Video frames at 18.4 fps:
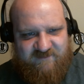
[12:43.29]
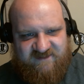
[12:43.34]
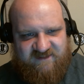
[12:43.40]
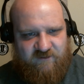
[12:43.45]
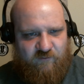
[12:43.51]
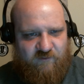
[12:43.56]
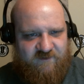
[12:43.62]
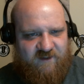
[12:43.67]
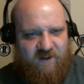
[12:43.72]

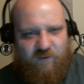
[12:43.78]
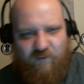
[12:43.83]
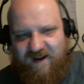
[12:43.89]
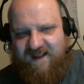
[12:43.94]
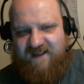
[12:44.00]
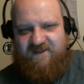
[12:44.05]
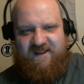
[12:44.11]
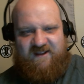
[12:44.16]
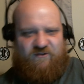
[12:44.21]
isn't going their
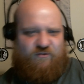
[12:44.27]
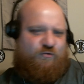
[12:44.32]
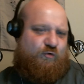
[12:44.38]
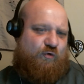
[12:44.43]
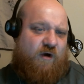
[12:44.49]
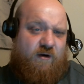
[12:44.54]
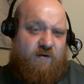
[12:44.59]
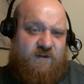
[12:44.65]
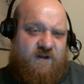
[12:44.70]
way and they
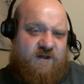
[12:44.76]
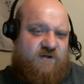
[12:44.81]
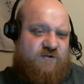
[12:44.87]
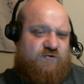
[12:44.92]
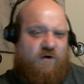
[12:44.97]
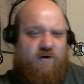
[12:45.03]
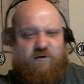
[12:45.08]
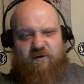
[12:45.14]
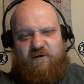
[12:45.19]
throw the
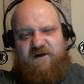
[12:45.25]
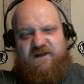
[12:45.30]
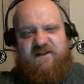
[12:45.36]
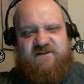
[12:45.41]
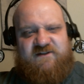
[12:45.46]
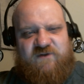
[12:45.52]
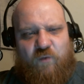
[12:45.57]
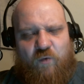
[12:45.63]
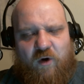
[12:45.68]
controller
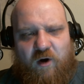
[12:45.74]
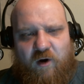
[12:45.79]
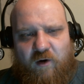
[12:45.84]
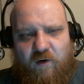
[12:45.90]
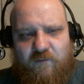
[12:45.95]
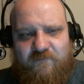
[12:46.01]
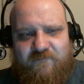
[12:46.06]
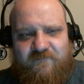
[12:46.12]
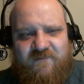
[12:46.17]
against the
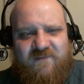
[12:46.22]
wall.